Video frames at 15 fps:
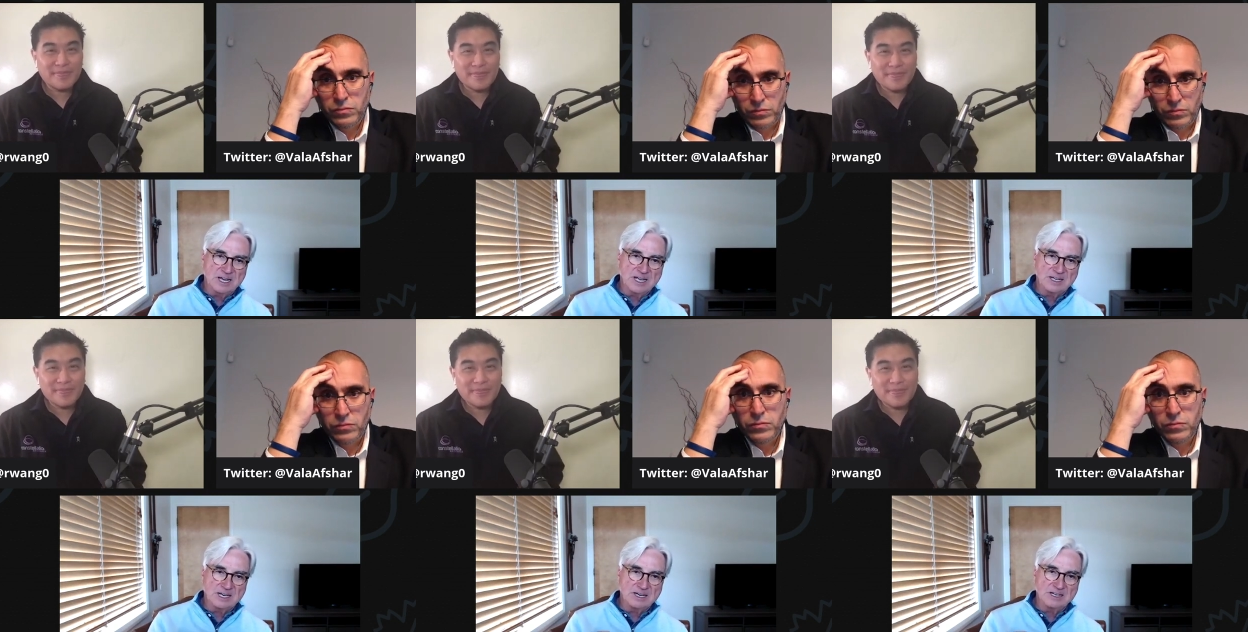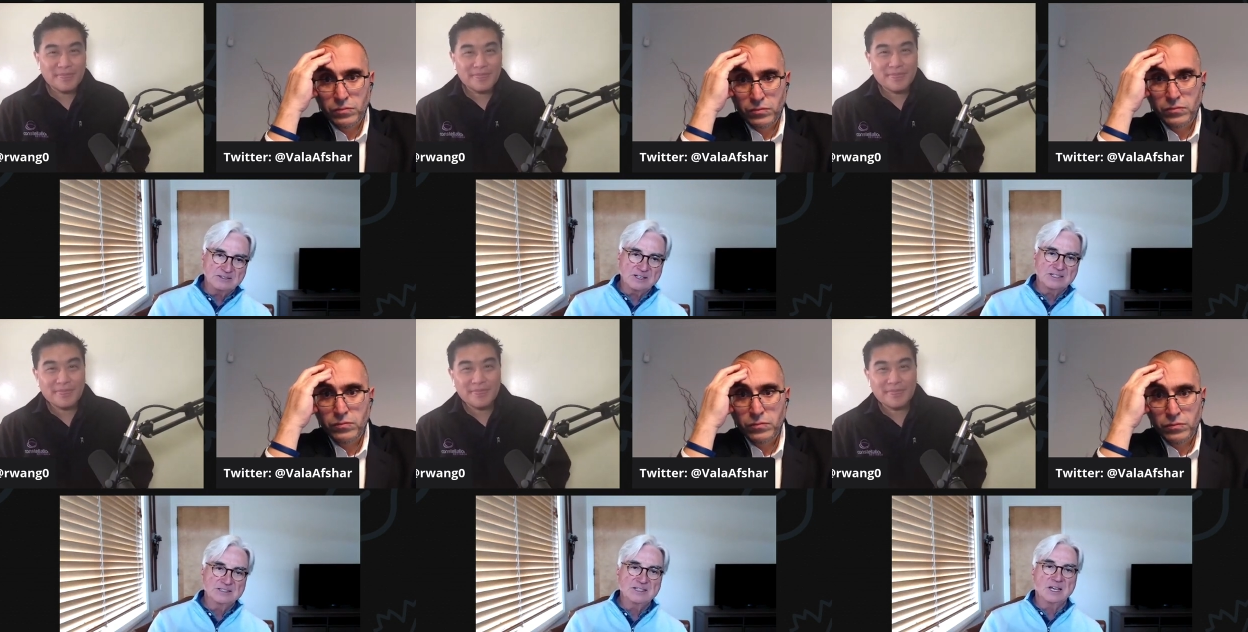Speaker 1: And, and as
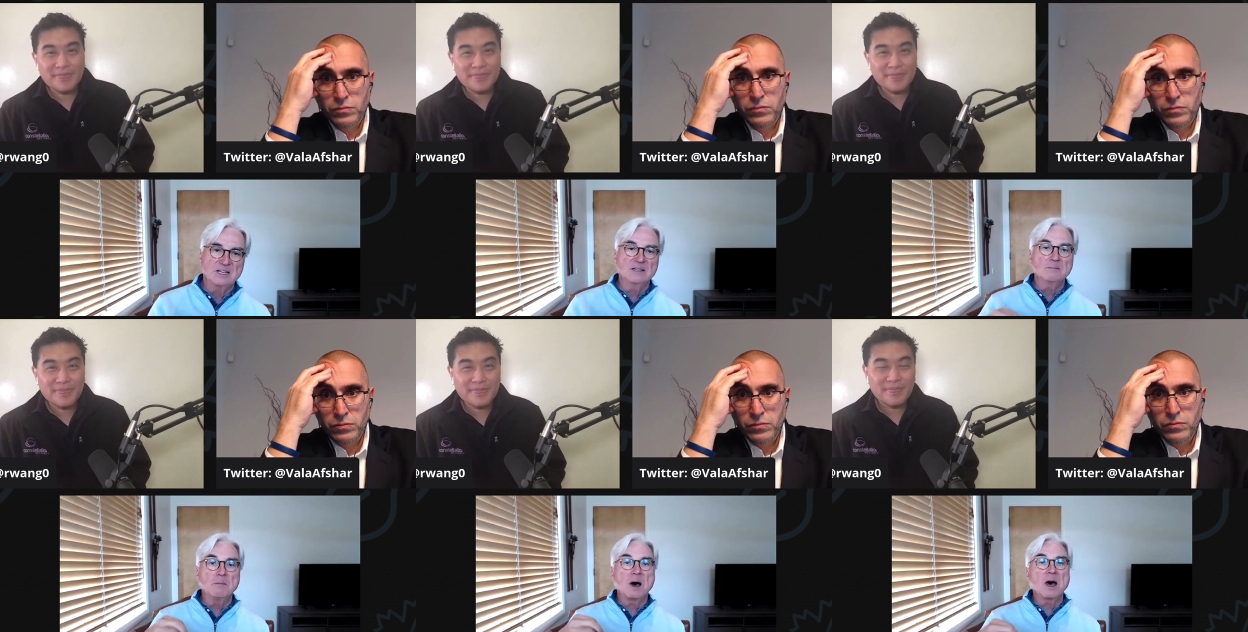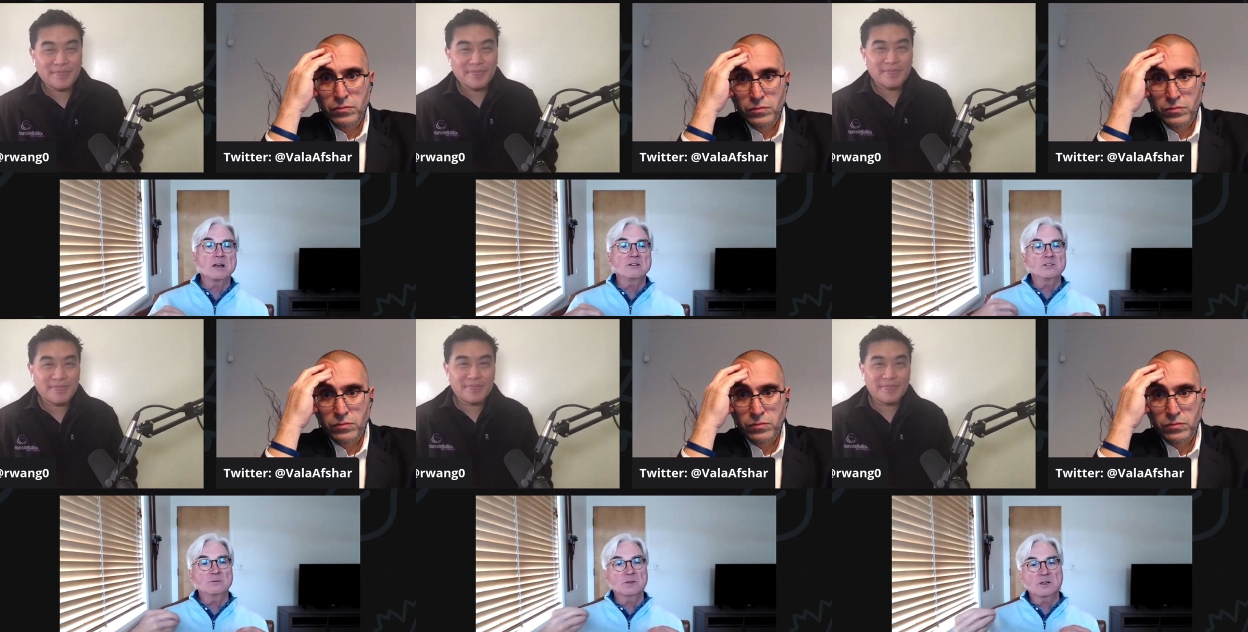I said, the
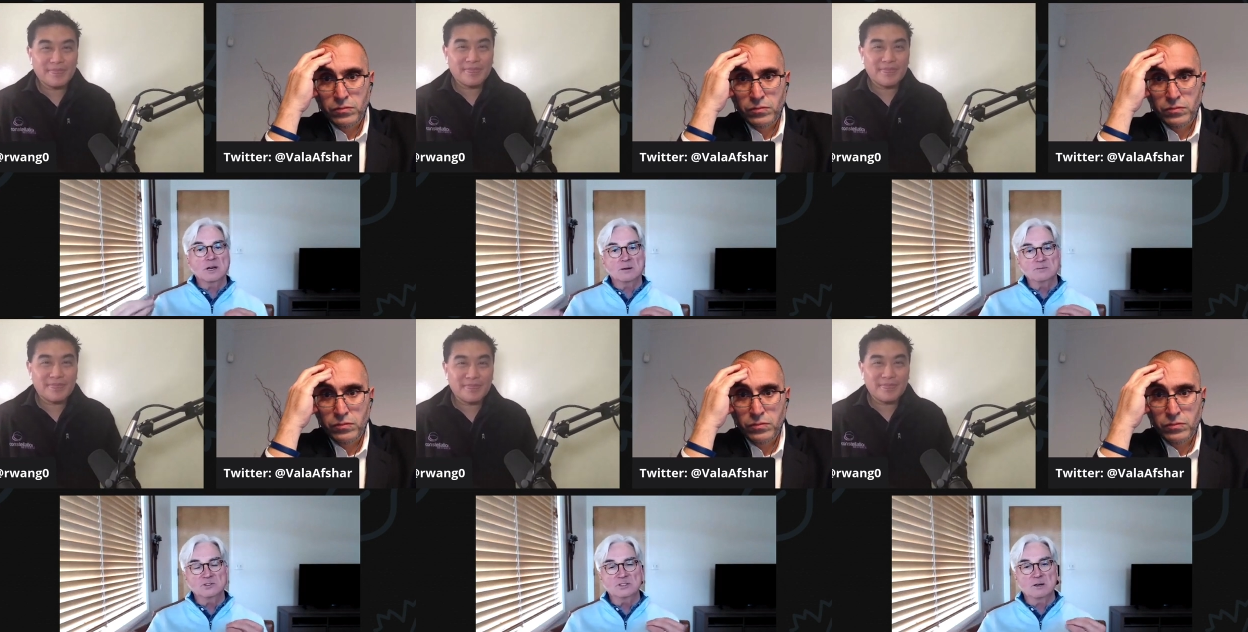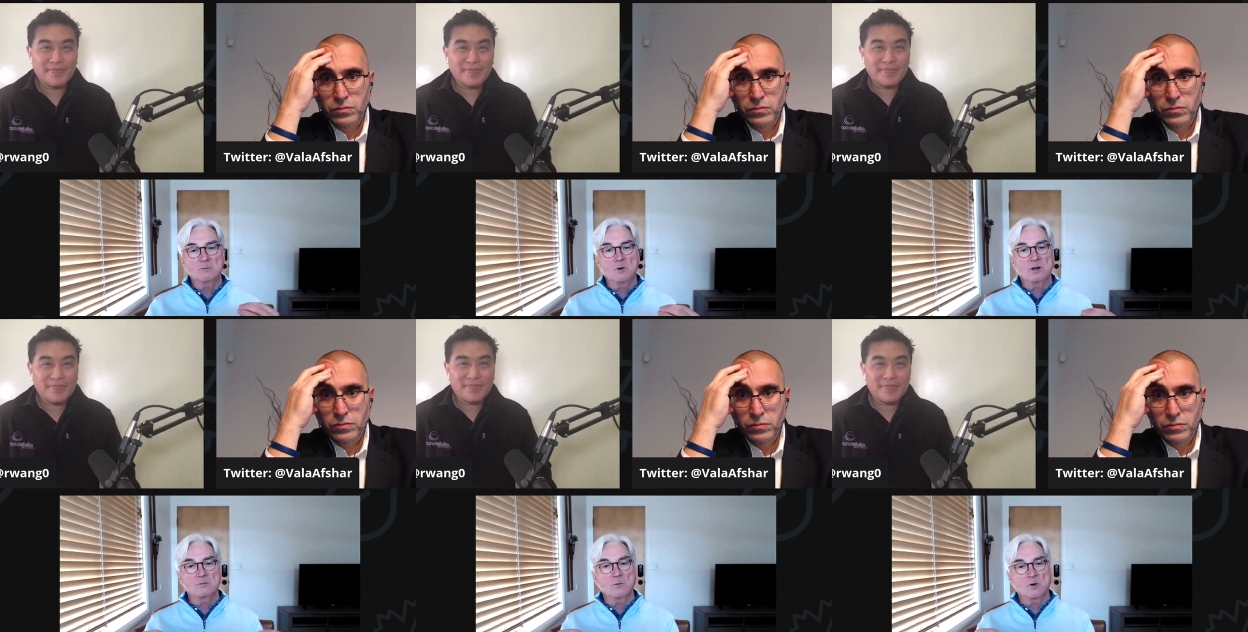models become
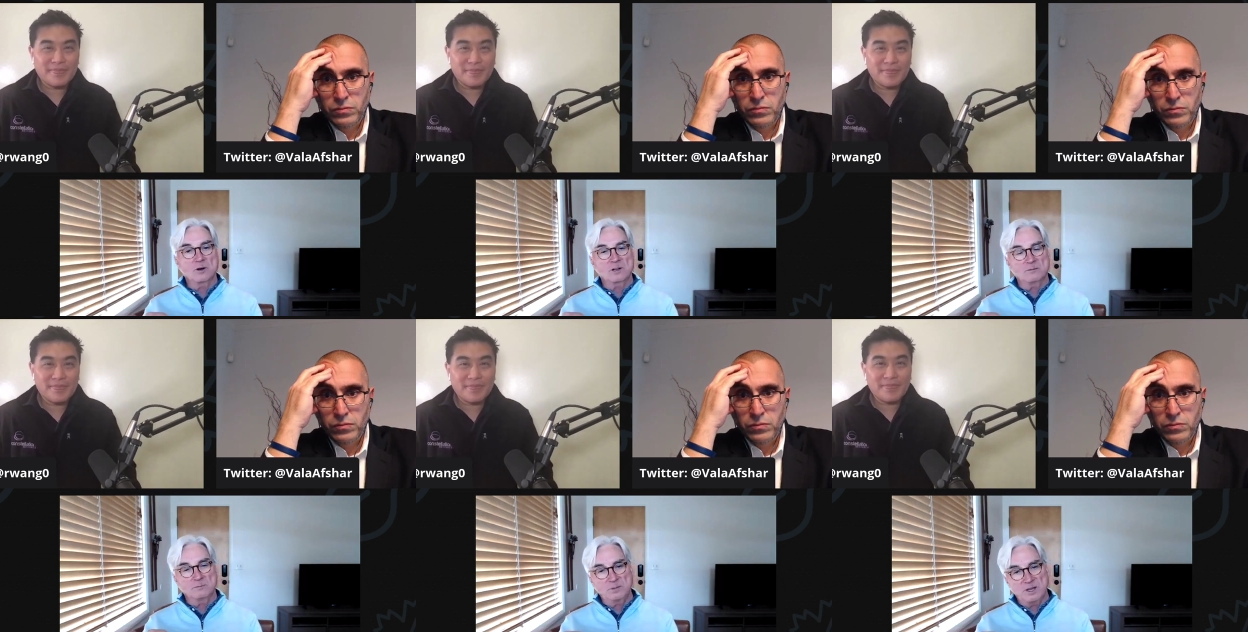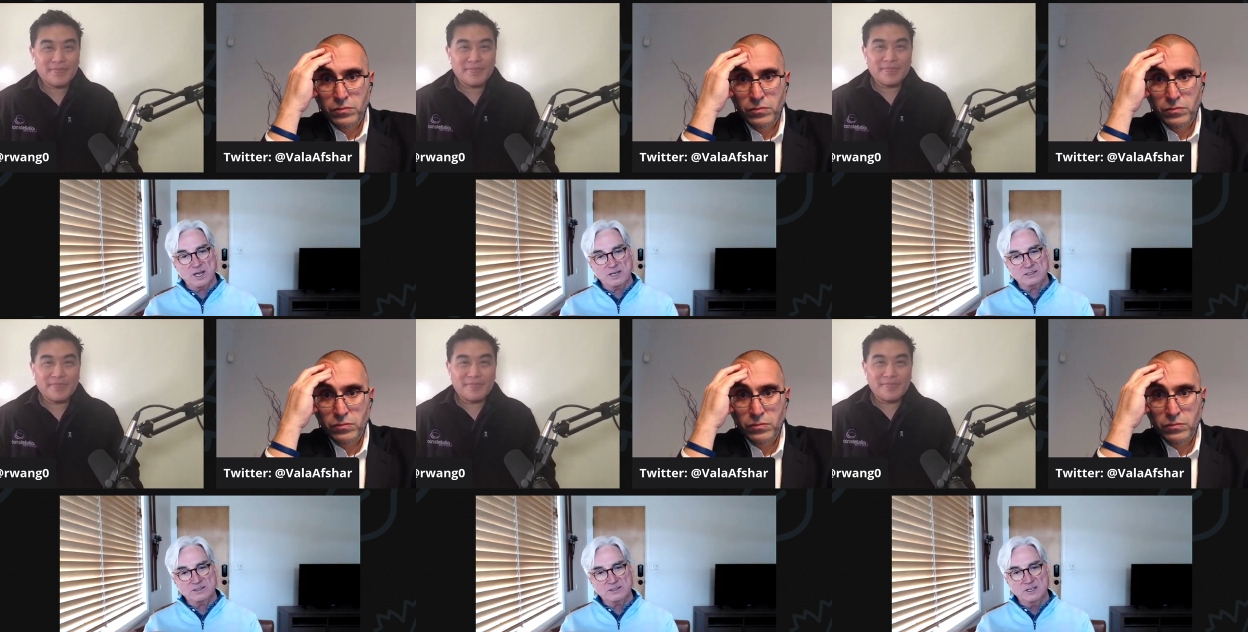somewhat more
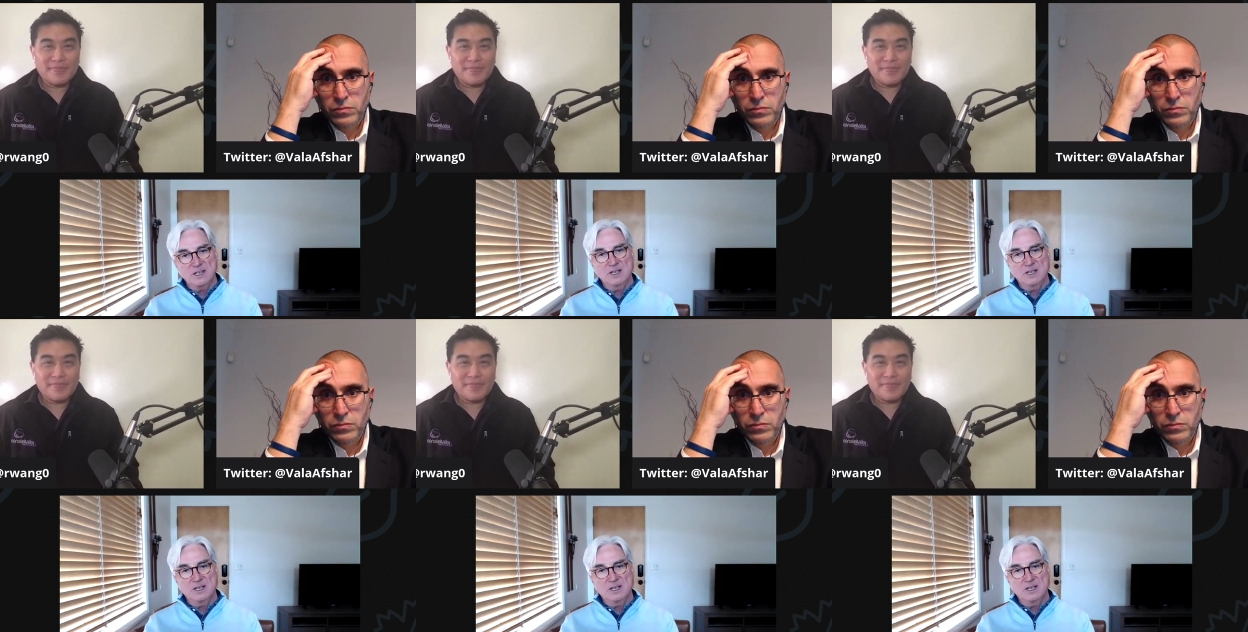complex.